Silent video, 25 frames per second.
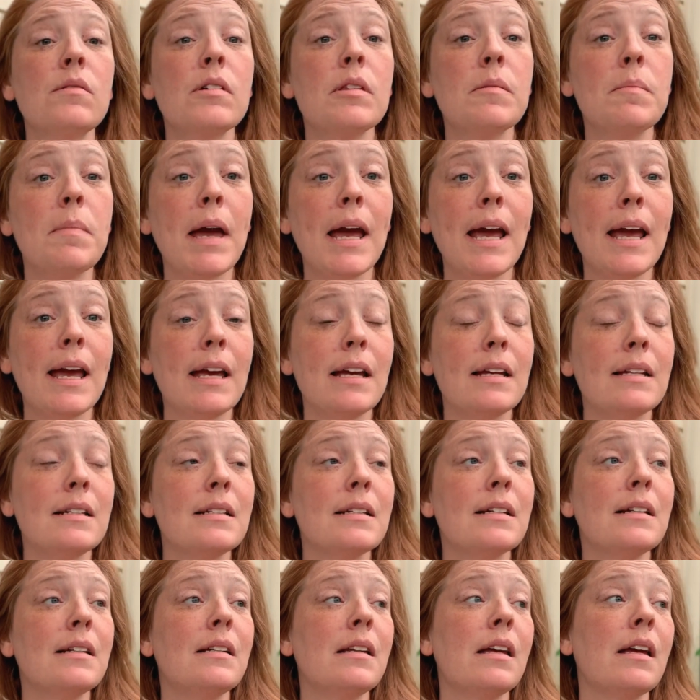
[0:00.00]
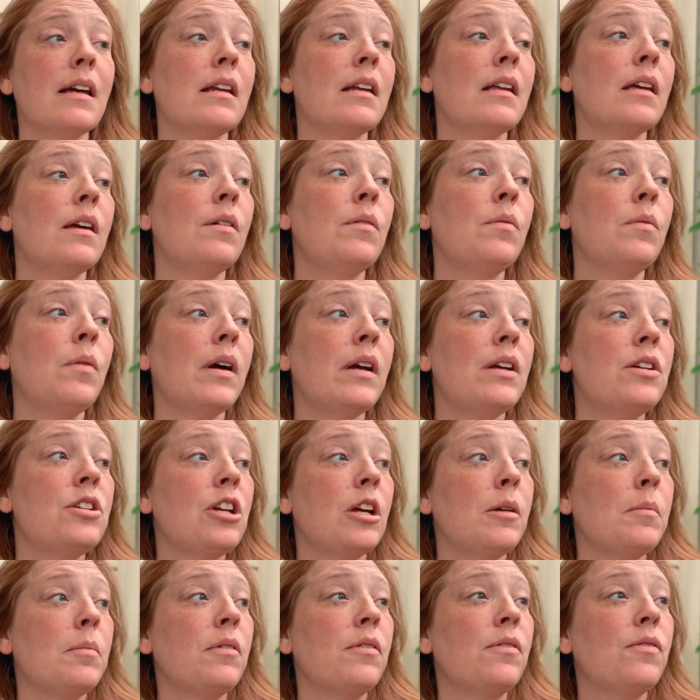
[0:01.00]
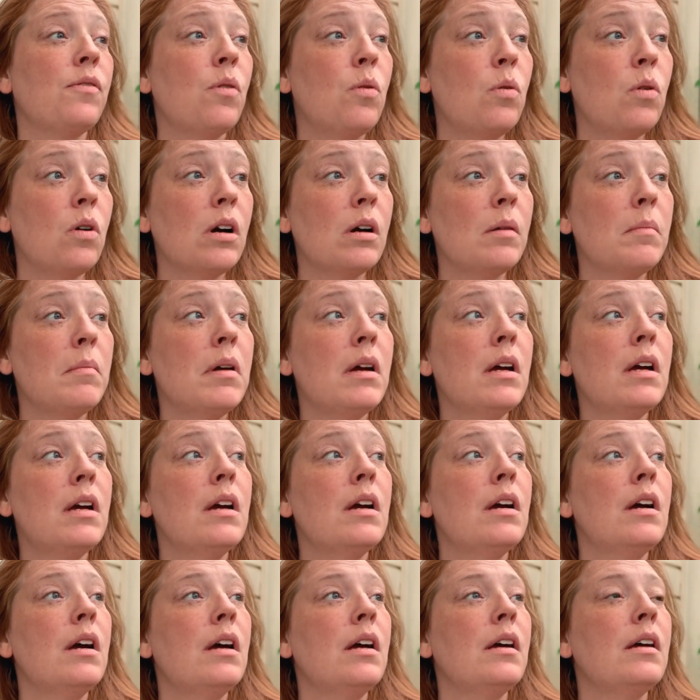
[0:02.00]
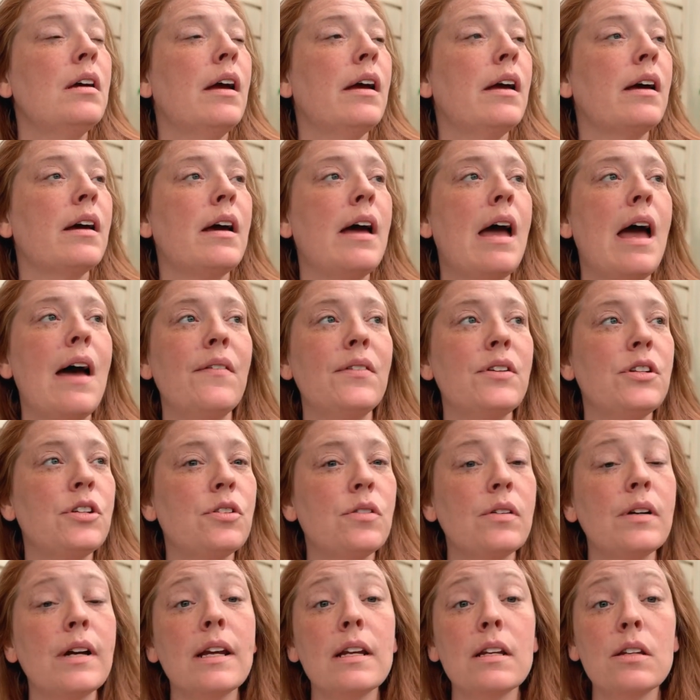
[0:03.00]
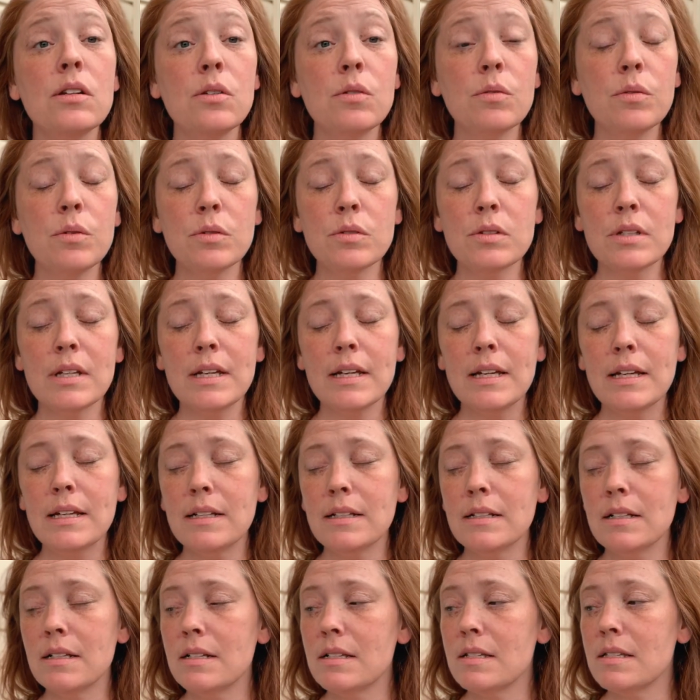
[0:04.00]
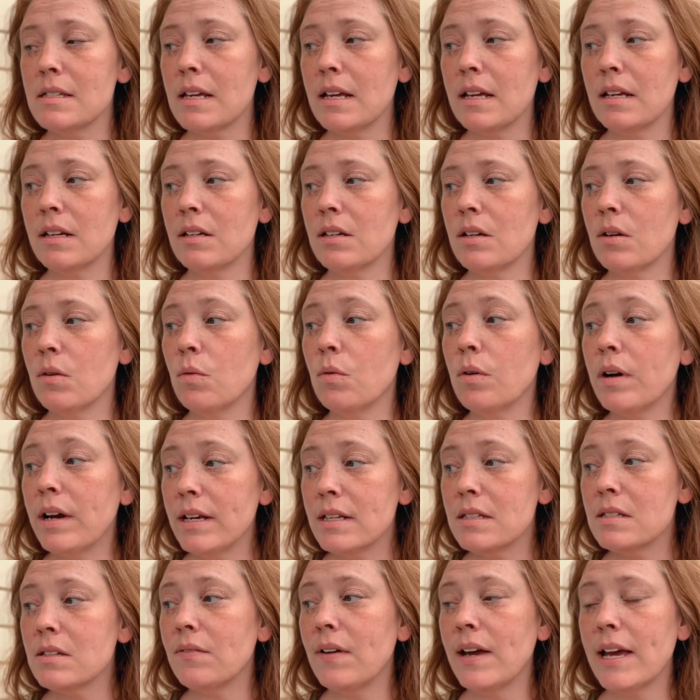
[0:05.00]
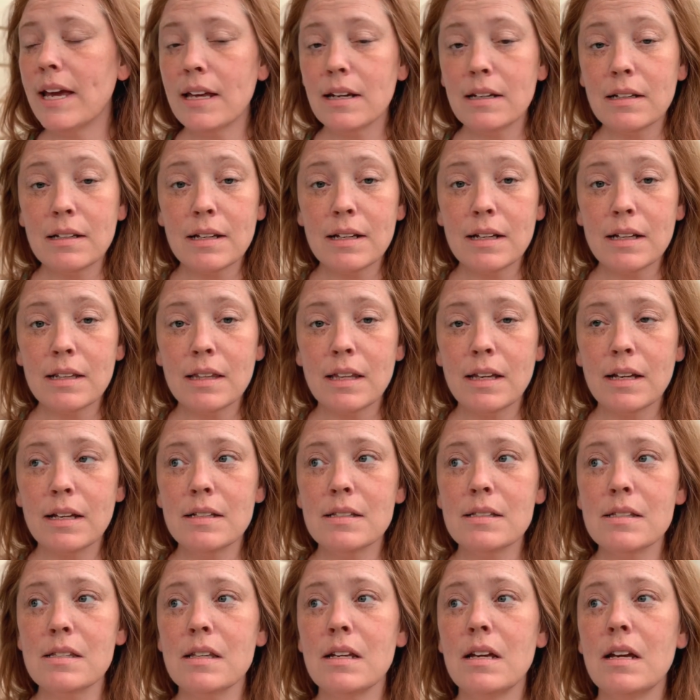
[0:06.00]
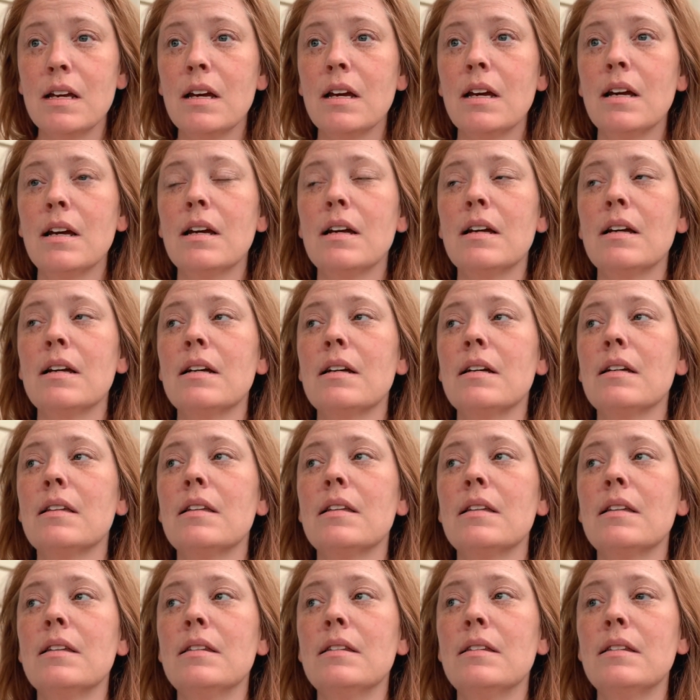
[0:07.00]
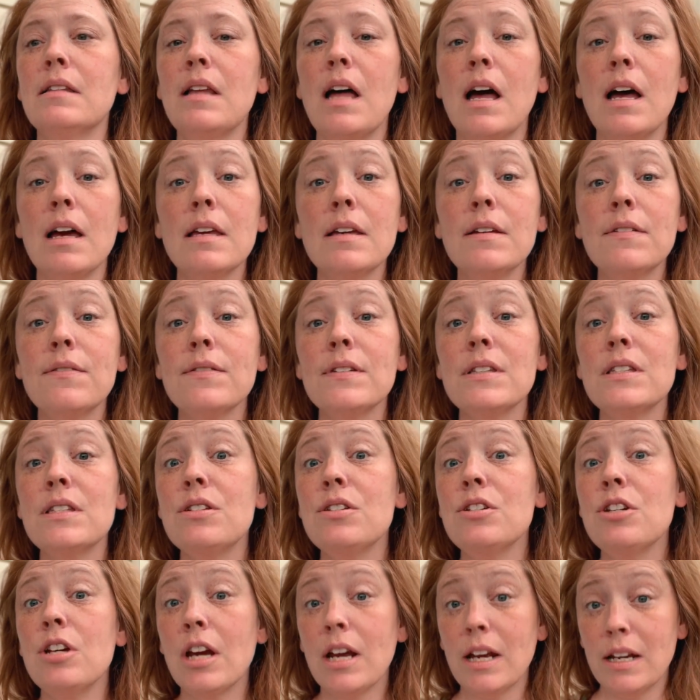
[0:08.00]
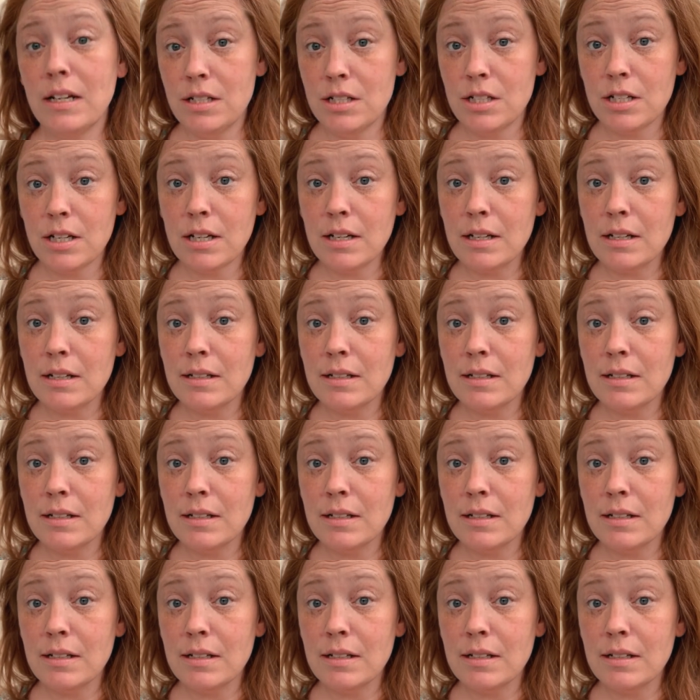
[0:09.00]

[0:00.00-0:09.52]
pain in any way, shape, or form, having to create new routines and ways of handling things, life is changing.